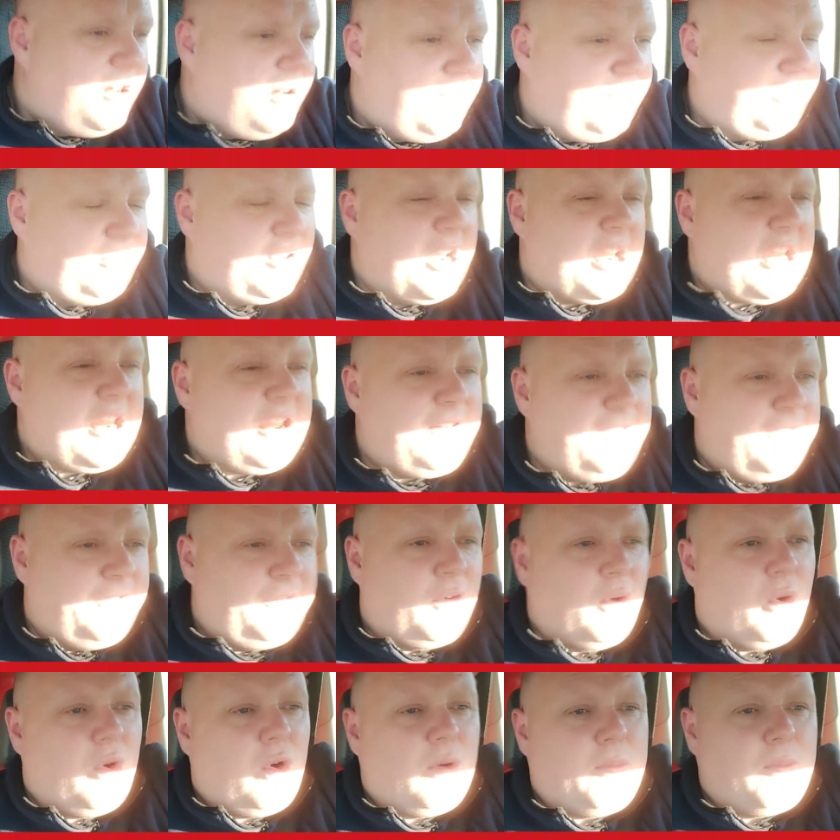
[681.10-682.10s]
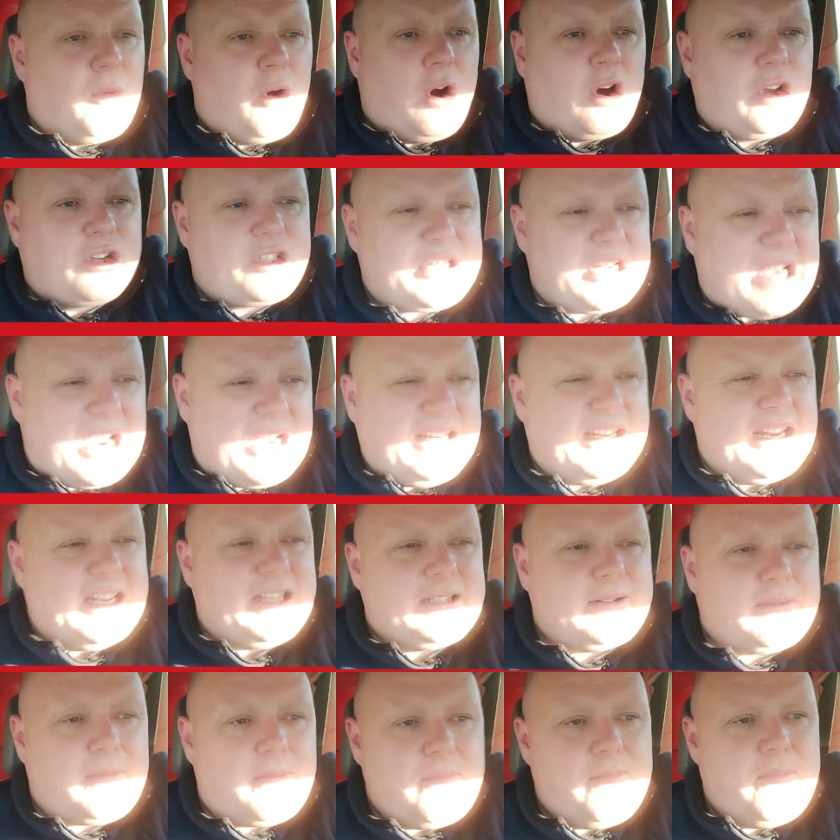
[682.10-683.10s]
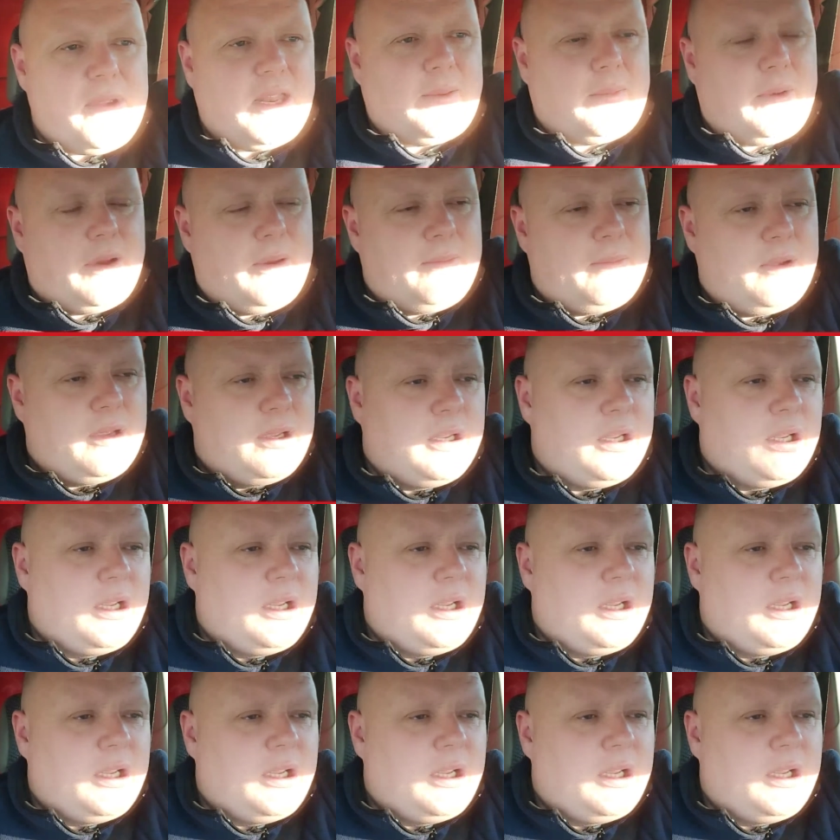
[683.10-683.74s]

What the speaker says: 3-4 more signings minimum,